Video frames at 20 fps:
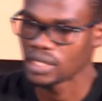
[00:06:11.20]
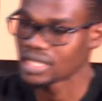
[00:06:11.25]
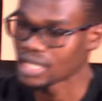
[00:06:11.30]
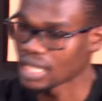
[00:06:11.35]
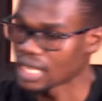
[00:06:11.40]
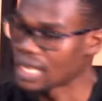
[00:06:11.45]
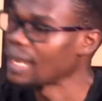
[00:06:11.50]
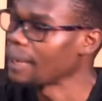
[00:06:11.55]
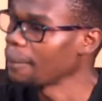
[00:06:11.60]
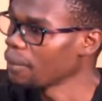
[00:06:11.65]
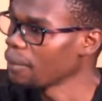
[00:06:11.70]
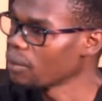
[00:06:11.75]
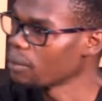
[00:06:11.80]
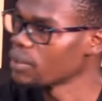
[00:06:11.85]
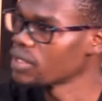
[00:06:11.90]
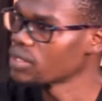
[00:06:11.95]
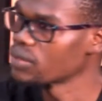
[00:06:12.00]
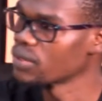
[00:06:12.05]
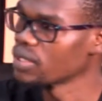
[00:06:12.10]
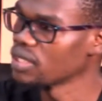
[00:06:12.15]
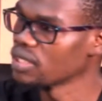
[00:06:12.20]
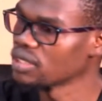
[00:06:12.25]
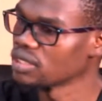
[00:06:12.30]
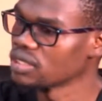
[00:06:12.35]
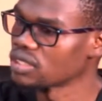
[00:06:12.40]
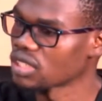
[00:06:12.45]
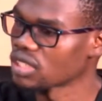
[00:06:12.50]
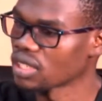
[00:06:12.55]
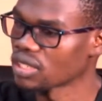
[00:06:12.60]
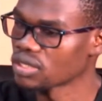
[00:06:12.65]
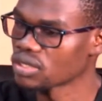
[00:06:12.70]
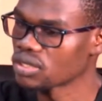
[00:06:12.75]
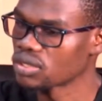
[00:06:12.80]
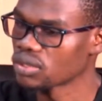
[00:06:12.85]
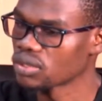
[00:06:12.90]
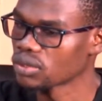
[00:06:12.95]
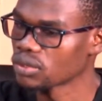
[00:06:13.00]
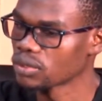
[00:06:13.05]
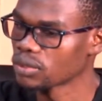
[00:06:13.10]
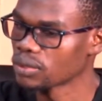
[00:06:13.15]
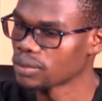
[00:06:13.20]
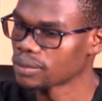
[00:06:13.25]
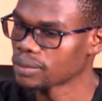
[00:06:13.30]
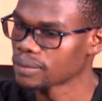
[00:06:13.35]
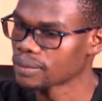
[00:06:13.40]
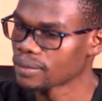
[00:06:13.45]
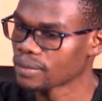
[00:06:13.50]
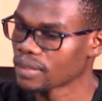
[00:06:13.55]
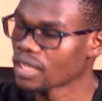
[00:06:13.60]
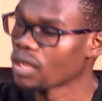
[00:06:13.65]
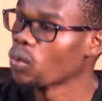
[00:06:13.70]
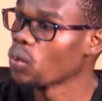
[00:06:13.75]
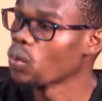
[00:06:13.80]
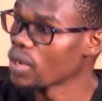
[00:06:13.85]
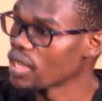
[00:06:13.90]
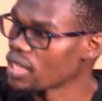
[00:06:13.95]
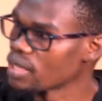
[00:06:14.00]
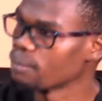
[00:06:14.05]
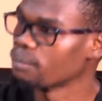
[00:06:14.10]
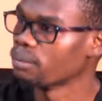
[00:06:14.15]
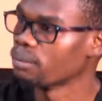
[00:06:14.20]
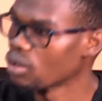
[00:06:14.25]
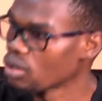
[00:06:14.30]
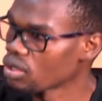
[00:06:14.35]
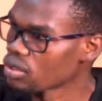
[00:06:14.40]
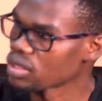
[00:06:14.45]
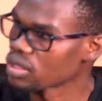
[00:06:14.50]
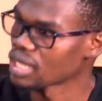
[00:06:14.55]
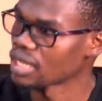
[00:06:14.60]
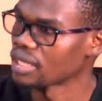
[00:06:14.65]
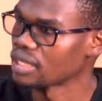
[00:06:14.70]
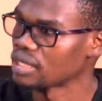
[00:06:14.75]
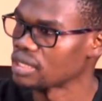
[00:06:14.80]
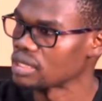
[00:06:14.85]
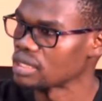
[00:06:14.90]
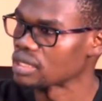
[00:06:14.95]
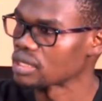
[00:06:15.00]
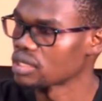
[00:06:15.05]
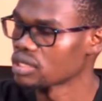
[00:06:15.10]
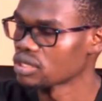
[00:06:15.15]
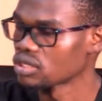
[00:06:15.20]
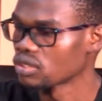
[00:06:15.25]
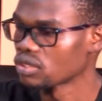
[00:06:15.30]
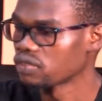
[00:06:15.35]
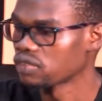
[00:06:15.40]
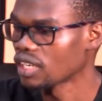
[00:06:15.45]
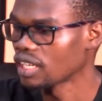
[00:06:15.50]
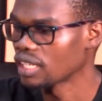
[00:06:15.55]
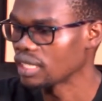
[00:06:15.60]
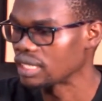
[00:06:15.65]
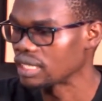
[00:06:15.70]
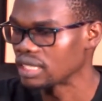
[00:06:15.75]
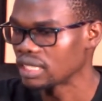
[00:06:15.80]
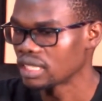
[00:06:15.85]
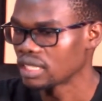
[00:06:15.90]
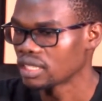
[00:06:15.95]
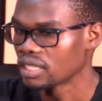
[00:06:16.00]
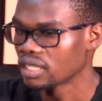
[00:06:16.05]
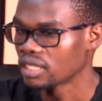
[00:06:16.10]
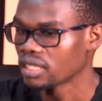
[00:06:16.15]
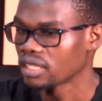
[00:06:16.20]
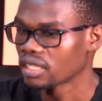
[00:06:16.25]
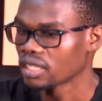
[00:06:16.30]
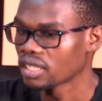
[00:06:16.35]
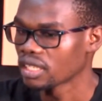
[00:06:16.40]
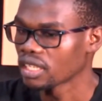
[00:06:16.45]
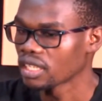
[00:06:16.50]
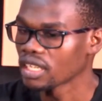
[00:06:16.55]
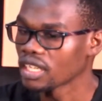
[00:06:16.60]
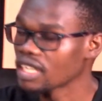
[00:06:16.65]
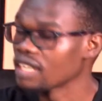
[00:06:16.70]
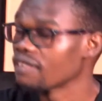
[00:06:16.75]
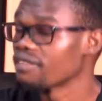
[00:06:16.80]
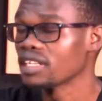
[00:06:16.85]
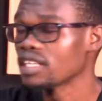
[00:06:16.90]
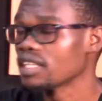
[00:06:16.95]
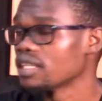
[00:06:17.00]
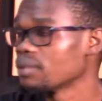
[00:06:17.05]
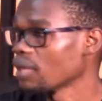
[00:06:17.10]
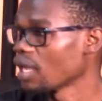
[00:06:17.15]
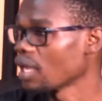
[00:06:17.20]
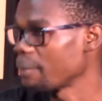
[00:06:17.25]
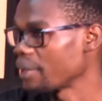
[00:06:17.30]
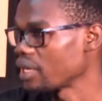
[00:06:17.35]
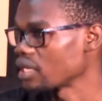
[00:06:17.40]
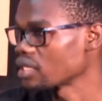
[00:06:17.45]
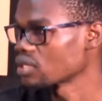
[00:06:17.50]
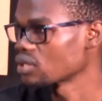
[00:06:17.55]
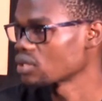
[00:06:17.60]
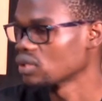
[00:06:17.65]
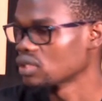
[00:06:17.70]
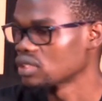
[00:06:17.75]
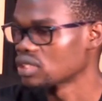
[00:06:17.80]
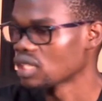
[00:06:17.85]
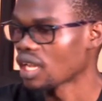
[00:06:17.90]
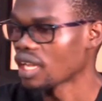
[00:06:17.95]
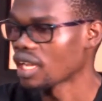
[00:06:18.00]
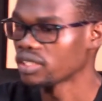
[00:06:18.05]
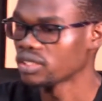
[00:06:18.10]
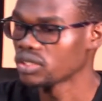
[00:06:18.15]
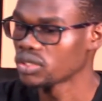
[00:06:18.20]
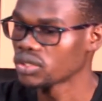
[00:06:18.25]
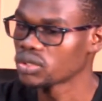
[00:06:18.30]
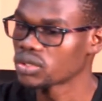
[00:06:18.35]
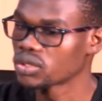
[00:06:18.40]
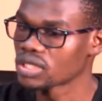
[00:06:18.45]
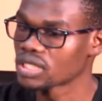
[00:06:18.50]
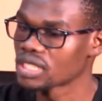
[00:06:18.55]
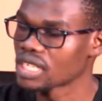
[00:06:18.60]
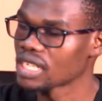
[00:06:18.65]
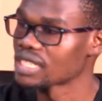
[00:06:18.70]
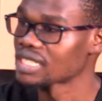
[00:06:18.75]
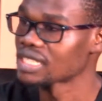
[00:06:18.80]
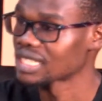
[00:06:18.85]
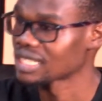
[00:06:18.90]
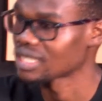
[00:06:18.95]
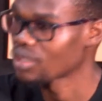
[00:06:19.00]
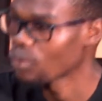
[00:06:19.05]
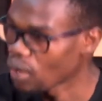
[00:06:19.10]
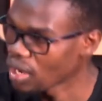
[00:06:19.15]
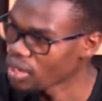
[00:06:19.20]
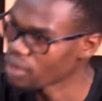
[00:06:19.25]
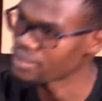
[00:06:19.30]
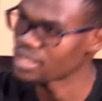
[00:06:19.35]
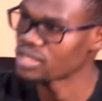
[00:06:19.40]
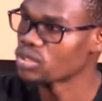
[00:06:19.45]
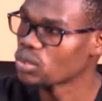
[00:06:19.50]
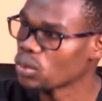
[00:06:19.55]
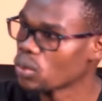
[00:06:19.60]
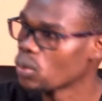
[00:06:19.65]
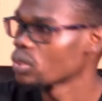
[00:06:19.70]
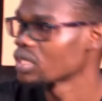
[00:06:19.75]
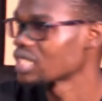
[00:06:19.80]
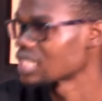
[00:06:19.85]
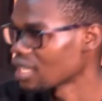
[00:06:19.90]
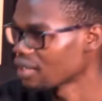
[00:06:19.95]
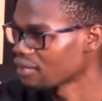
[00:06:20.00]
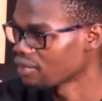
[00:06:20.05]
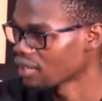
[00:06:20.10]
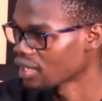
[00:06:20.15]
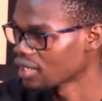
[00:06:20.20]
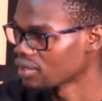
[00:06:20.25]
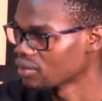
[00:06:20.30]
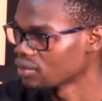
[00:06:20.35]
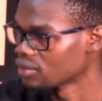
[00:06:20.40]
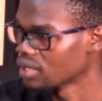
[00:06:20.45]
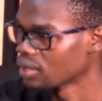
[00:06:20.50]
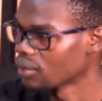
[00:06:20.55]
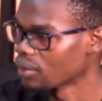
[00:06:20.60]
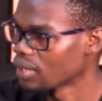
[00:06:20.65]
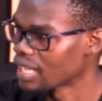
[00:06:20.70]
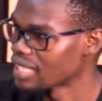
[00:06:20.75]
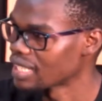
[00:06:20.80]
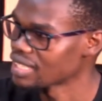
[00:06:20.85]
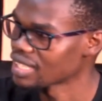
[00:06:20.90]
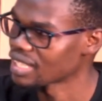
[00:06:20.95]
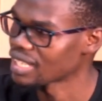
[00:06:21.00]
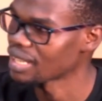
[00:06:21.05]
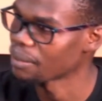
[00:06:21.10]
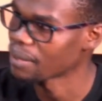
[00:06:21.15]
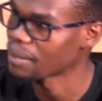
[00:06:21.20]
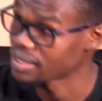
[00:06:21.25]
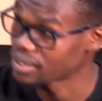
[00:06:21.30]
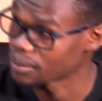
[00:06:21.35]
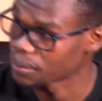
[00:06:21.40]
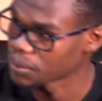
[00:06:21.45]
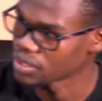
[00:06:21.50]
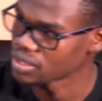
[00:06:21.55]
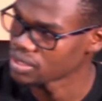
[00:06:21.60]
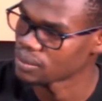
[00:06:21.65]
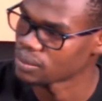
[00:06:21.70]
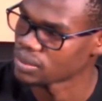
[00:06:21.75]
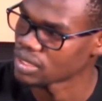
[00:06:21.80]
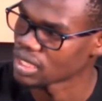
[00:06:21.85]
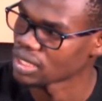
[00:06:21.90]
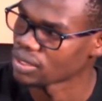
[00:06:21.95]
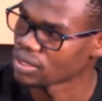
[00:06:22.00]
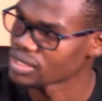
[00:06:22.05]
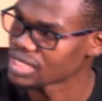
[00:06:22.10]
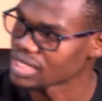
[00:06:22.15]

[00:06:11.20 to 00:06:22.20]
a gamble between trying to win both ends, because you find even in my pursuit, I knew to say one of the two will suffer in the way. It's either my entrepreneurship journey will